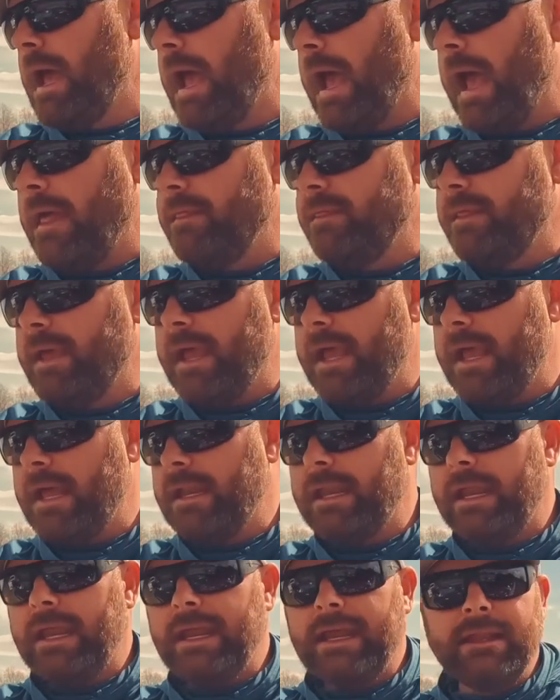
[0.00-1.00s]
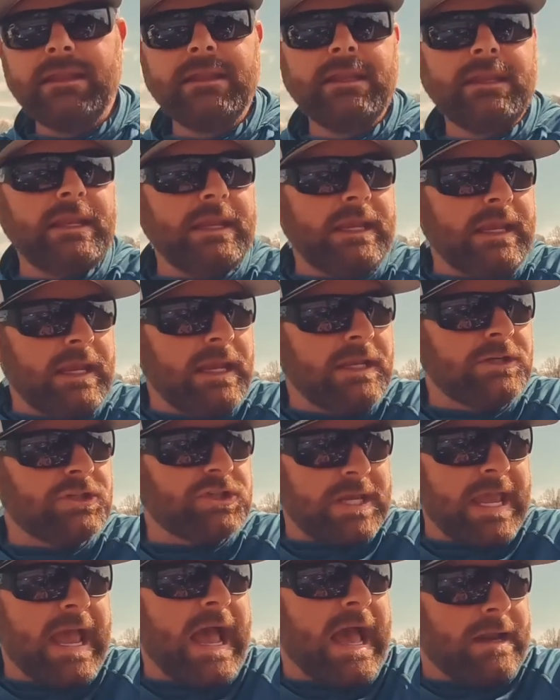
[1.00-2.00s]
And then in
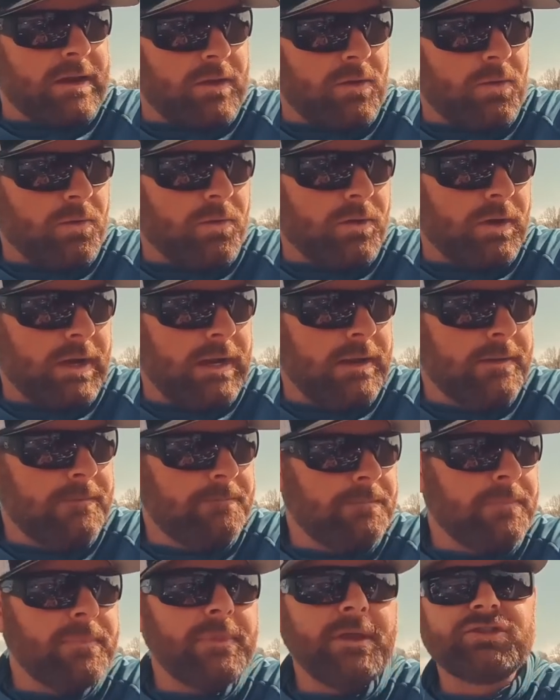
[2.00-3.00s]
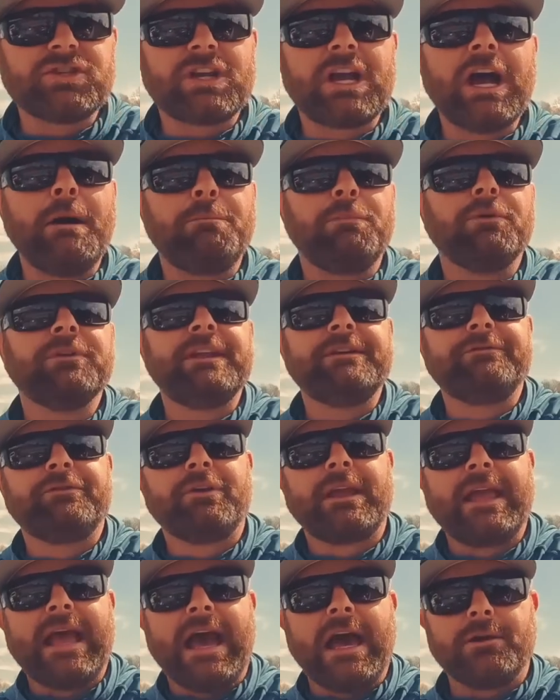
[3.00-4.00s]
each category, there's a couple
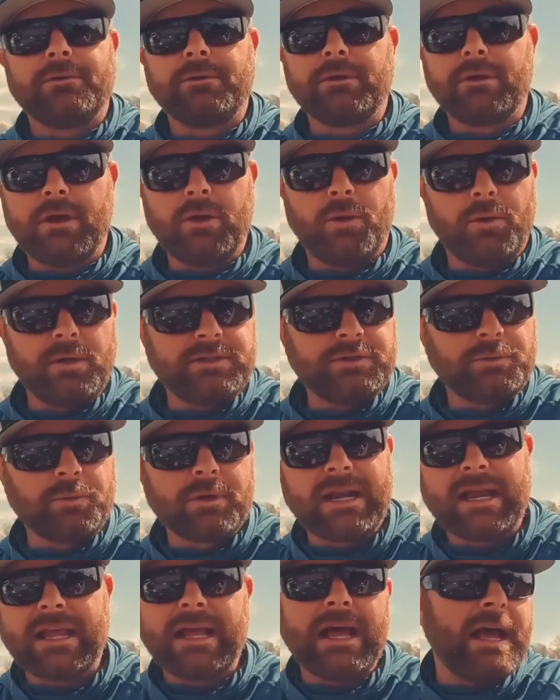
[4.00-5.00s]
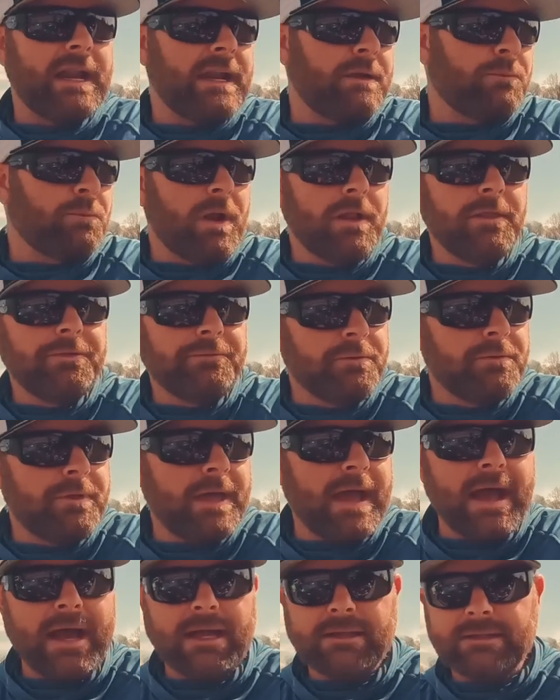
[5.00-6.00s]
different categories. So we're going to kind of run through
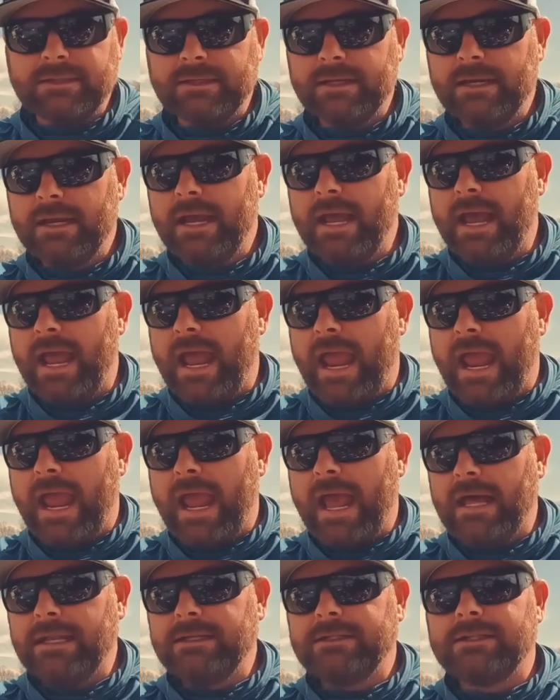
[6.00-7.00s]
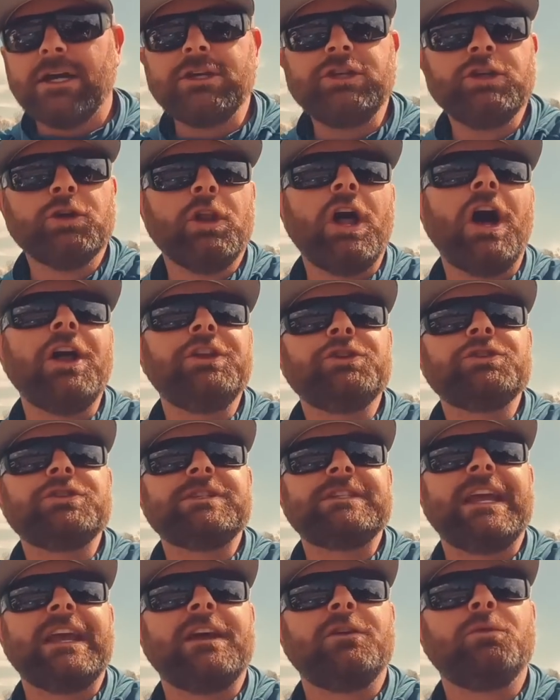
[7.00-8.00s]
that, and uh, you'll
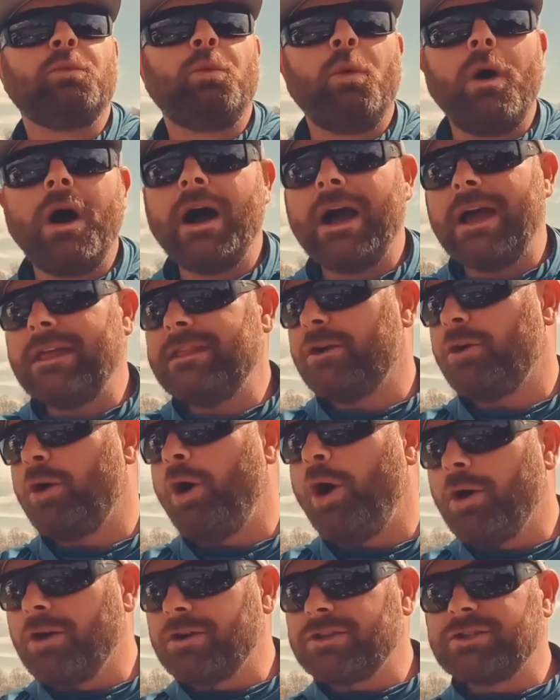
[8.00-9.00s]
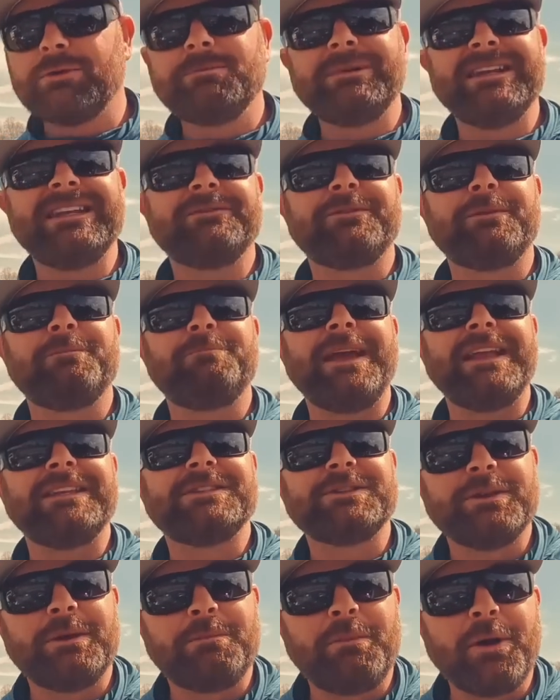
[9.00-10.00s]
understand why there are so many different baits
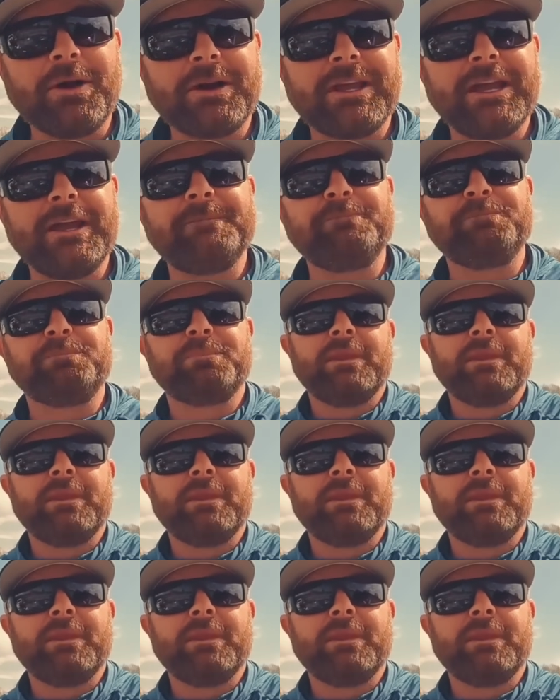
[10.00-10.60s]
on the market